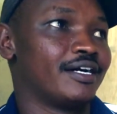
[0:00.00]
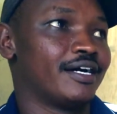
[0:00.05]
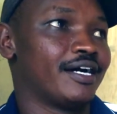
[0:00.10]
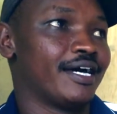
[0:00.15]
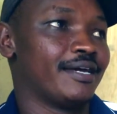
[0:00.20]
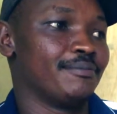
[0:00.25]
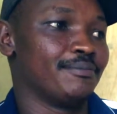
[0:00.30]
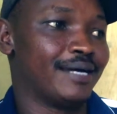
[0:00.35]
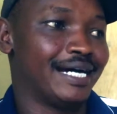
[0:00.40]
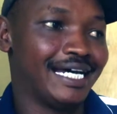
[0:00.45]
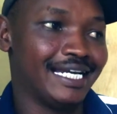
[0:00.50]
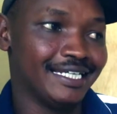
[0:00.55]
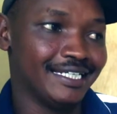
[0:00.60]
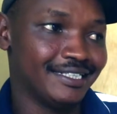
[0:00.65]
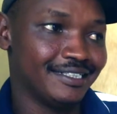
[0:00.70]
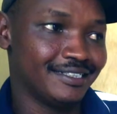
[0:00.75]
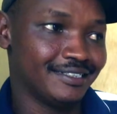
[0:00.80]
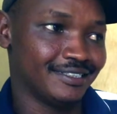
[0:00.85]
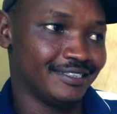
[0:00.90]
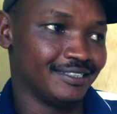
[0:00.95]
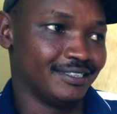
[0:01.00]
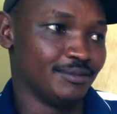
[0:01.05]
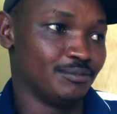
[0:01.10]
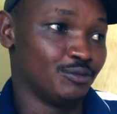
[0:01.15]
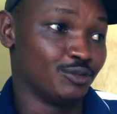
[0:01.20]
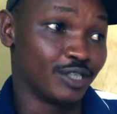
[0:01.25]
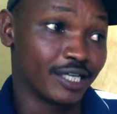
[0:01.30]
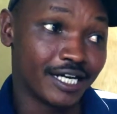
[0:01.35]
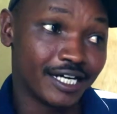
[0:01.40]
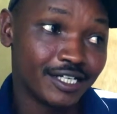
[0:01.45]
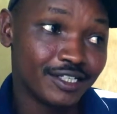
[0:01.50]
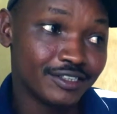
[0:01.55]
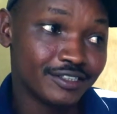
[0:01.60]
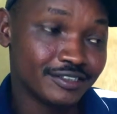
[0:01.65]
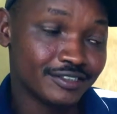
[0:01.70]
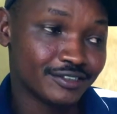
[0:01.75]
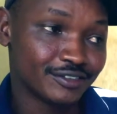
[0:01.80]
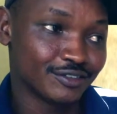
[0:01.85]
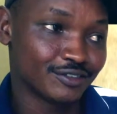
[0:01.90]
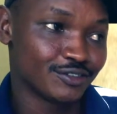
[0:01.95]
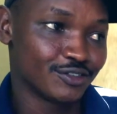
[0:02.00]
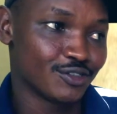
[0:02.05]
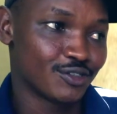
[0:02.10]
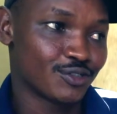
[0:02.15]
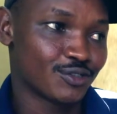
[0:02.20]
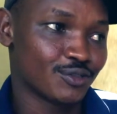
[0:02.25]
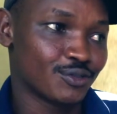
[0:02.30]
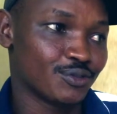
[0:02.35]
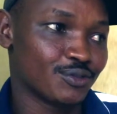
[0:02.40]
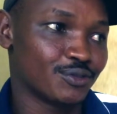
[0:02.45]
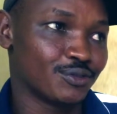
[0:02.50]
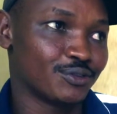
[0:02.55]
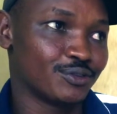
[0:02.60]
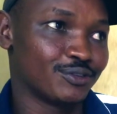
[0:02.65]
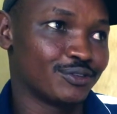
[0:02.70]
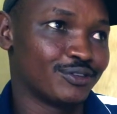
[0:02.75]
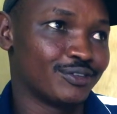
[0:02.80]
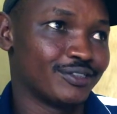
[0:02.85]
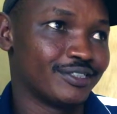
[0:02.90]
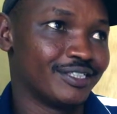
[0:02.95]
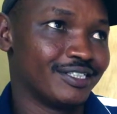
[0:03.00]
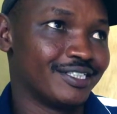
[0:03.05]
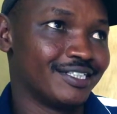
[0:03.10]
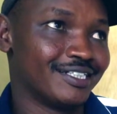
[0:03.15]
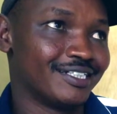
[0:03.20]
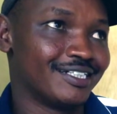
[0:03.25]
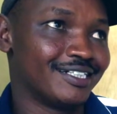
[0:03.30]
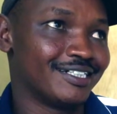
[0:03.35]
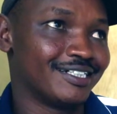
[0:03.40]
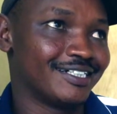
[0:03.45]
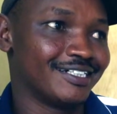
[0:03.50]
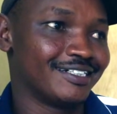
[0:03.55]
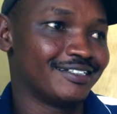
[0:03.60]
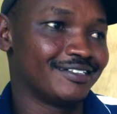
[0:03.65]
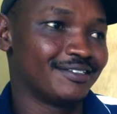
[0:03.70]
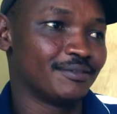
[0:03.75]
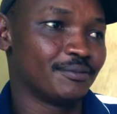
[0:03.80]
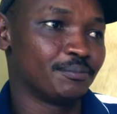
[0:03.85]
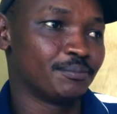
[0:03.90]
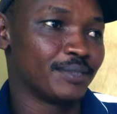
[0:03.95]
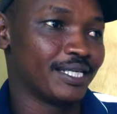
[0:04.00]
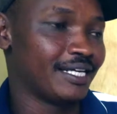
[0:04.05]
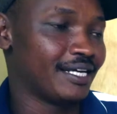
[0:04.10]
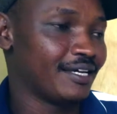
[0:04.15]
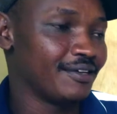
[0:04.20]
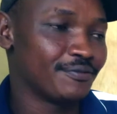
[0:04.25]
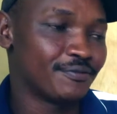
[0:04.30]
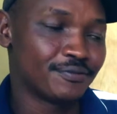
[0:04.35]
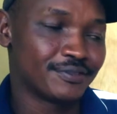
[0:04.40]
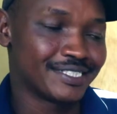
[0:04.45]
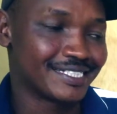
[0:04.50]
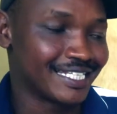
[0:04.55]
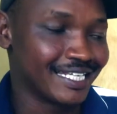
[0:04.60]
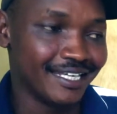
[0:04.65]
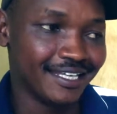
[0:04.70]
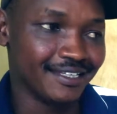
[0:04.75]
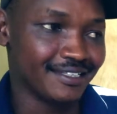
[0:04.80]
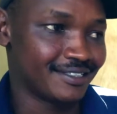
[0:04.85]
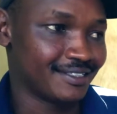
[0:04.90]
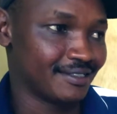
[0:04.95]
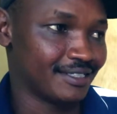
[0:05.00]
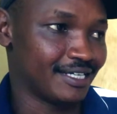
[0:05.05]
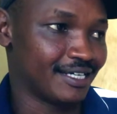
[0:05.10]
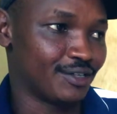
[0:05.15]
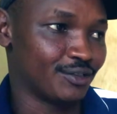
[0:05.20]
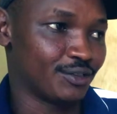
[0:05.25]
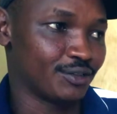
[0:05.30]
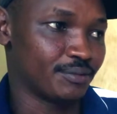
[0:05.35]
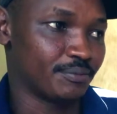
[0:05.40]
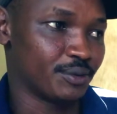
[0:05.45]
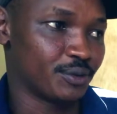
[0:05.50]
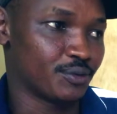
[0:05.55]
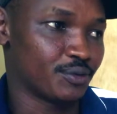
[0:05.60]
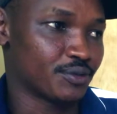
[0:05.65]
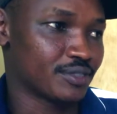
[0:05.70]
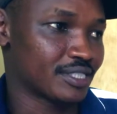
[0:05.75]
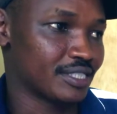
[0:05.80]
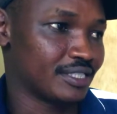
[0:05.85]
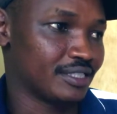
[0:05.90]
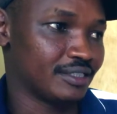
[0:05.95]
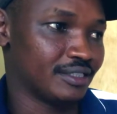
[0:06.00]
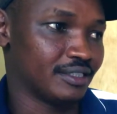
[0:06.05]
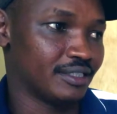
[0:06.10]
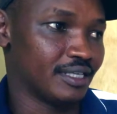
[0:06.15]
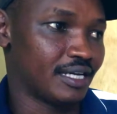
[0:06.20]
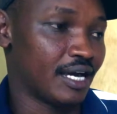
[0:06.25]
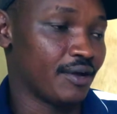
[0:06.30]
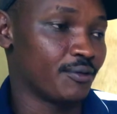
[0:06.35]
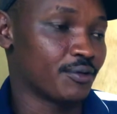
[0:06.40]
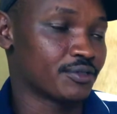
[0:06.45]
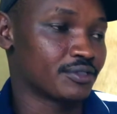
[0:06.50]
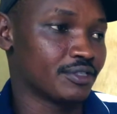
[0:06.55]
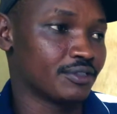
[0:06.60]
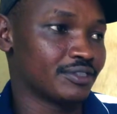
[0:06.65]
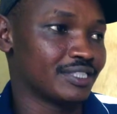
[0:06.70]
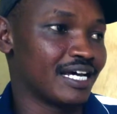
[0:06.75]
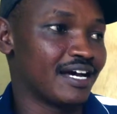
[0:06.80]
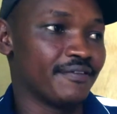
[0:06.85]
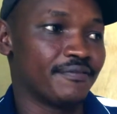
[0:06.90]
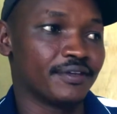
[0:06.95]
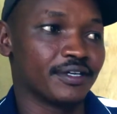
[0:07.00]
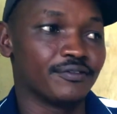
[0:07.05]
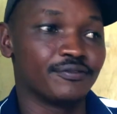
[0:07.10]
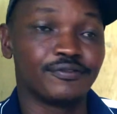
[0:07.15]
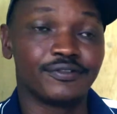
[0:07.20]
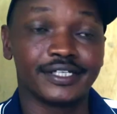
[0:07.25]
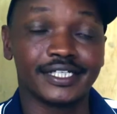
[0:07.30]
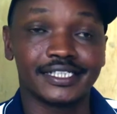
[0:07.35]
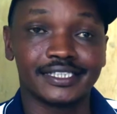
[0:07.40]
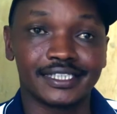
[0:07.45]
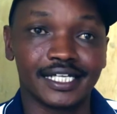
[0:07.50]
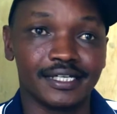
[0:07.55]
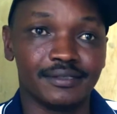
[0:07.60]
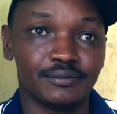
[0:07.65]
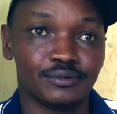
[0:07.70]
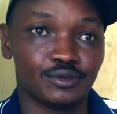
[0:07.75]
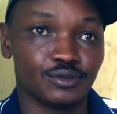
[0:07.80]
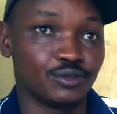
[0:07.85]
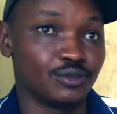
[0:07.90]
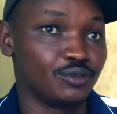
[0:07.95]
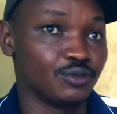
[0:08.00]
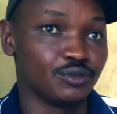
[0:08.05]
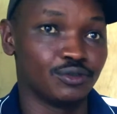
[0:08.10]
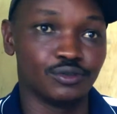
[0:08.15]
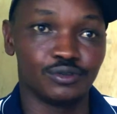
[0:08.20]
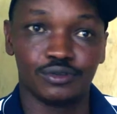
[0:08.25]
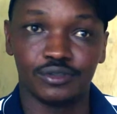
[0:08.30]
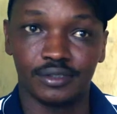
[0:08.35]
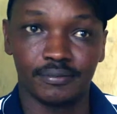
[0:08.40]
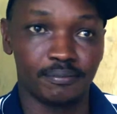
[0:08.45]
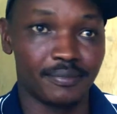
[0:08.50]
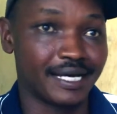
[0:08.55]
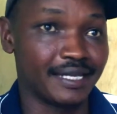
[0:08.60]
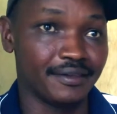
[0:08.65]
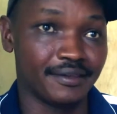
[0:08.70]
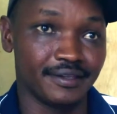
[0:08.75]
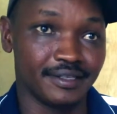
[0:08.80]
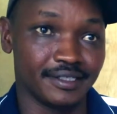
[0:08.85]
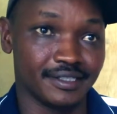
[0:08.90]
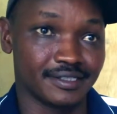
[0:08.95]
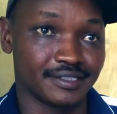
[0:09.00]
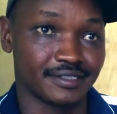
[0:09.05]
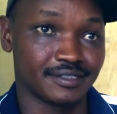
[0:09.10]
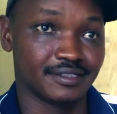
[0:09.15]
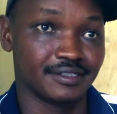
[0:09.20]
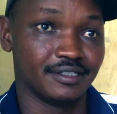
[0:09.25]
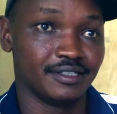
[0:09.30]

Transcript: I married in Muungano, so my life changed a lot because I was not having free time to do bad things.